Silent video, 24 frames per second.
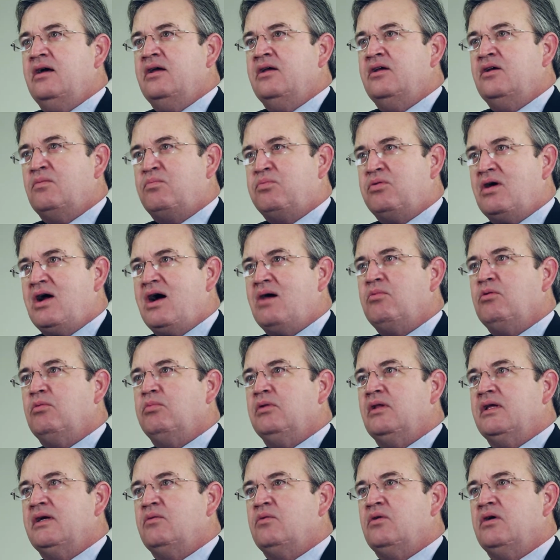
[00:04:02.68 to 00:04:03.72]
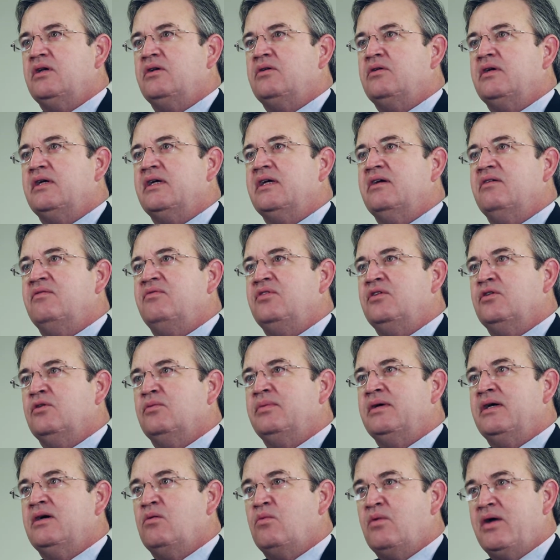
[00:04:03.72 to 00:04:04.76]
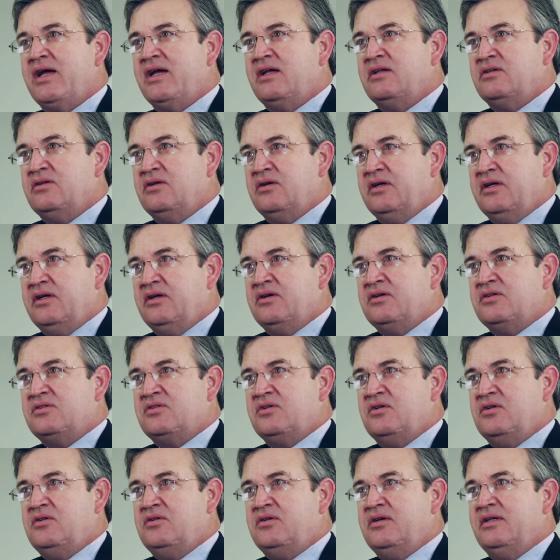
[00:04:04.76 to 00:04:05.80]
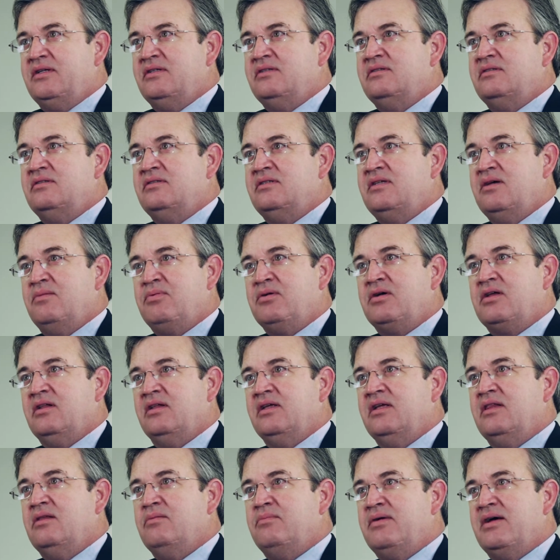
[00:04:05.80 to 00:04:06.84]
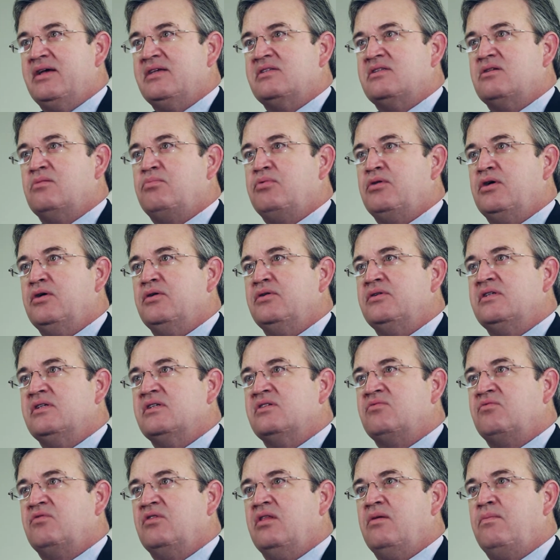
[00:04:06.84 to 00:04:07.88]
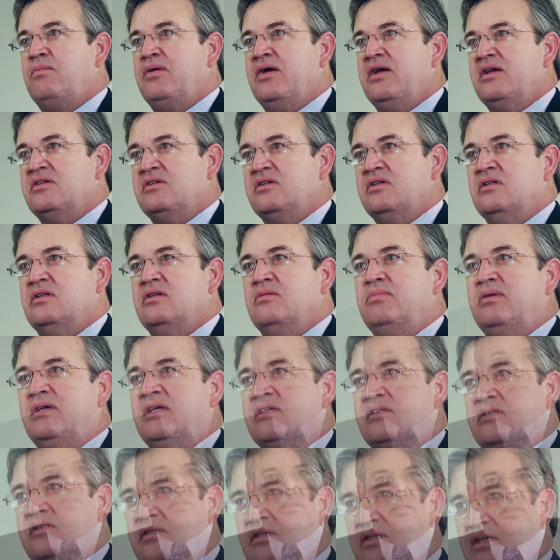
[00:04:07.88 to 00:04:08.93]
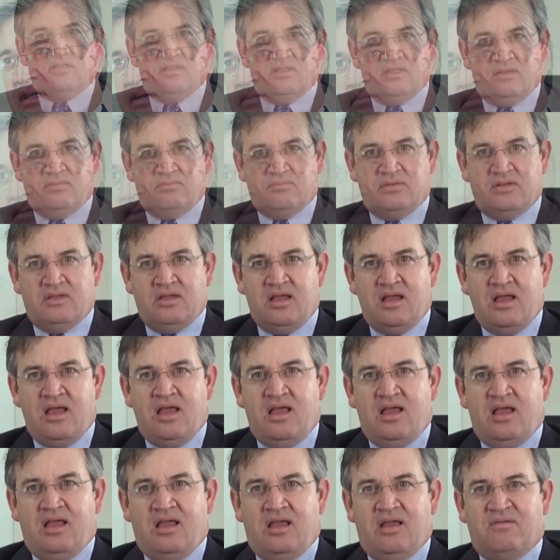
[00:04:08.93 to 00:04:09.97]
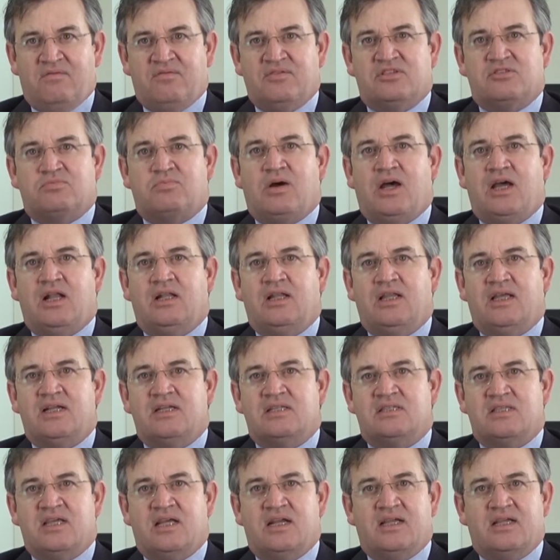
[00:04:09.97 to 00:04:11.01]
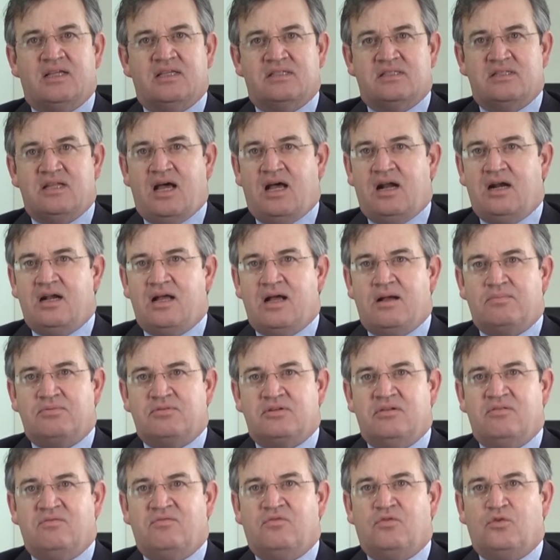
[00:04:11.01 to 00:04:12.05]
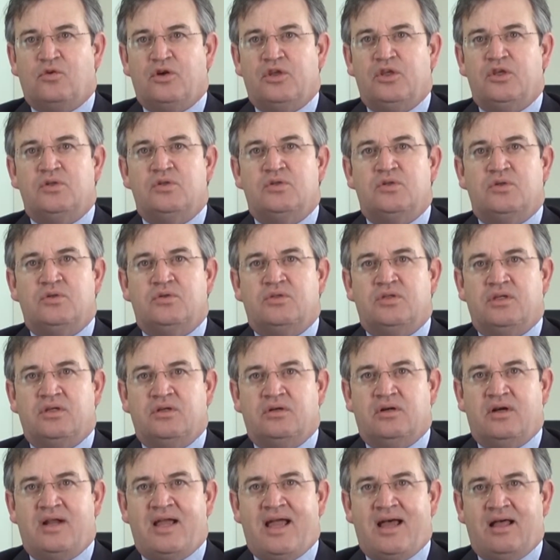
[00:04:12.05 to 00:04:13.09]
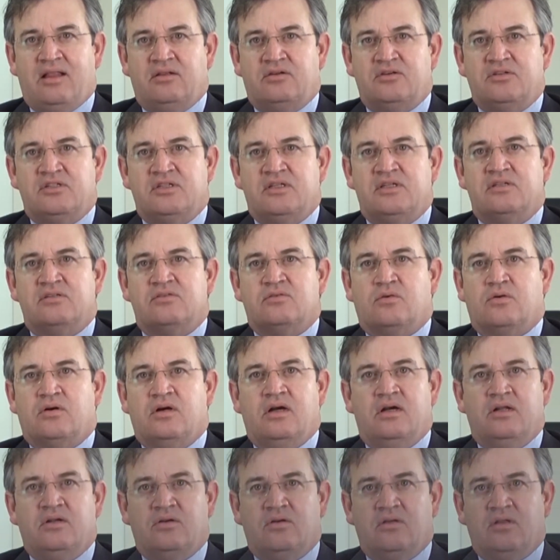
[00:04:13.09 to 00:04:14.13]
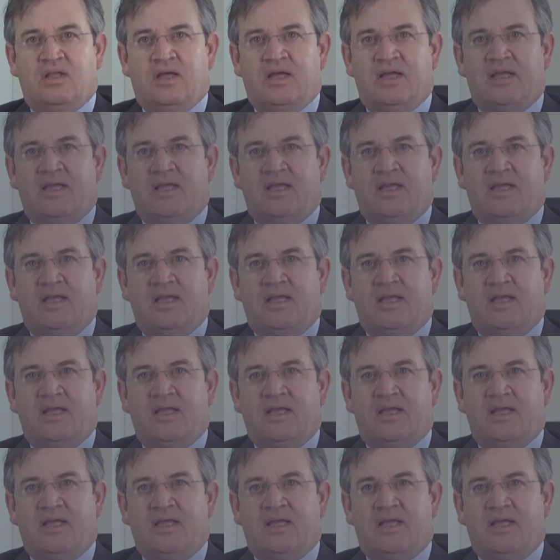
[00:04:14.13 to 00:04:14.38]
You're probably wondering if you'll be awake during surgery. Typically, the best approach is for the patient to be asleep. If a spinal anesthetic is not an option for you due to your allergies or other